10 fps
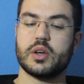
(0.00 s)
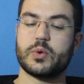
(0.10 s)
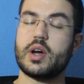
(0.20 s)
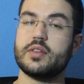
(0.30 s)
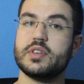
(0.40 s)

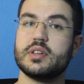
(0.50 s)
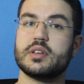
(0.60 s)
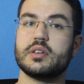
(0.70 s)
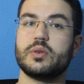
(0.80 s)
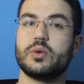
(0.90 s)

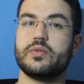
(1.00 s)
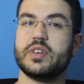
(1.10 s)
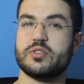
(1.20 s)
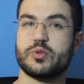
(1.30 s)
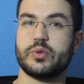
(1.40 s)
Graphic or
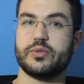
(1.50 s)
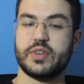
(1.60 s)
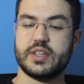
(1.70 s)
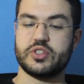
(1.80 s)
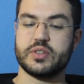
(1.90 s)
visual
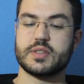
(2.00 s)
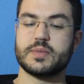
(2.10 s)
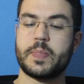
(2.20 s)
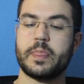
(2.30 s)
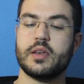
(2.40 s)

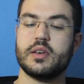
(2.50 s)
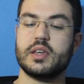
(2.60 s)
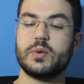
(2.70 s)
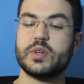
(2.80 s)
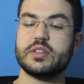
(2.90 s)
features.
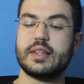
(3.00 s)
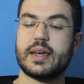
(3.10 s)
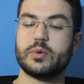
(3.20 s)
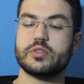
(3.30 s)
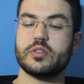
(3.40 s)
In written
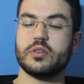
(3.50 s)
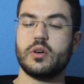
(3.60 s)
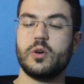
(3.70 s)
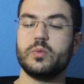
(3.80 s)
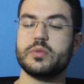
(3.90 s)
language,
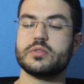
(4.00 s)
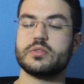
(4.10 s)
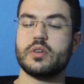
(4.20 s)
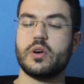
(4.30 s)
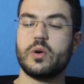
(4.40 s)

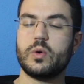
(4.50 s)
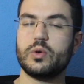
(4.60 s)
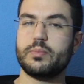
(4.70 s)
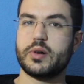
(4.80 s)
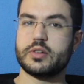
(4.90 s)
almost the
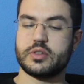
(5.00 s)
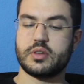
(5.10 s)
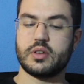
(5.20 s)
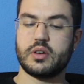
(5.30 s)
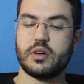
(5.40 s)
whole
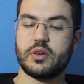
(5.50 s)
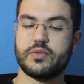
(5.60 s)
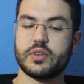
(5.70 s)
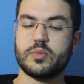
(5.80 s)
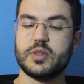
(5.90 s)
burden
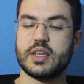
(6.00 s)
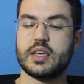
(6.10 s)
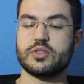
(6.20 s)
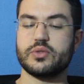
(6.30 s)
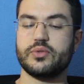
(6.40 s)
of the
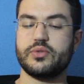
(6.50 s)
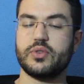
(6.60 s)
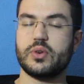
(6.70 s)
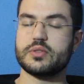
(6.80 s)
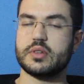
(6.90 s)
communication
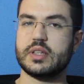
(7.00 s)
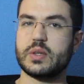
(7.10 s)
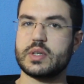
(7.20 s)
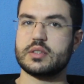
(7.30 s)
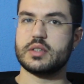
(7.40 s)
falls on
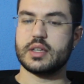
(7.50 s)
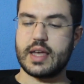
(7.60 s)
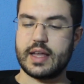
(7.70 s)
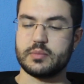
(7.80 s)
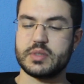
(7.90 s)
linguistic
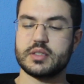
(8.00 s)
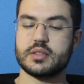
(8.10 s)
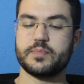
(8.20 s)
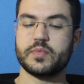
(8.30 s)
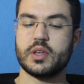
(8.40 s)

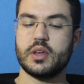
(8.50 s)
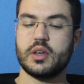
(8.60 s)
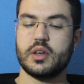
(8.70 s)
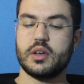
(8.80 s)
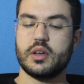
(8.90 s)
elements.
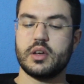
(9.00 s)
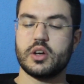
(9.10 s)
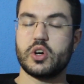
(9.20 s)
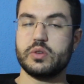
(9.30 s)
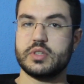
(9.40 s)

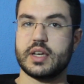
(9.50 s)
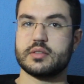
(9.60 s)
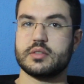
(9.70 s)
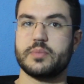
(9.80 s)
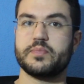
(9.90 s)

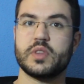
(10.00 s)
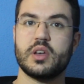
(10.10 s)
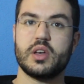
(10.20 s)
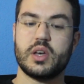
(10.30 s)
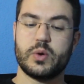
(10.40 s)
Context.
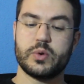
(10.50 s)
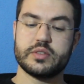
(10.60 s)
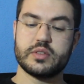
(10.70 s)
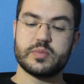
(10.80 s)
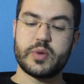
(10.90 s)

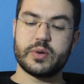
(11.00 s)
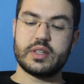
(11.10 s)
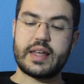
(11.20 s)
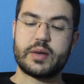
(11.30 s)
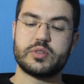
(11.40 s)
Whereas the
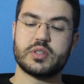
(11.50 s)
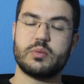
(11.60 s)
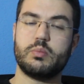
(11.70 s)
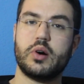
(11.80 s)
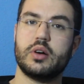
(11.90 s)
spoken language
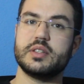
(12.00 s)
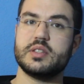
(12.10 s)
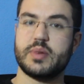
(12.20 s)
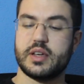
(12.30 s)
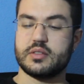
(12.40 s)
can partly
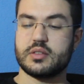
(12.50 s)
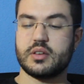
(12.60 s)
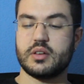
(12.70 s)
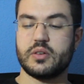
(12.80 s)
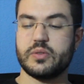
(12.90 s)
depend
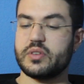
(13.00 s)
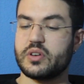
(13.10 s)
on the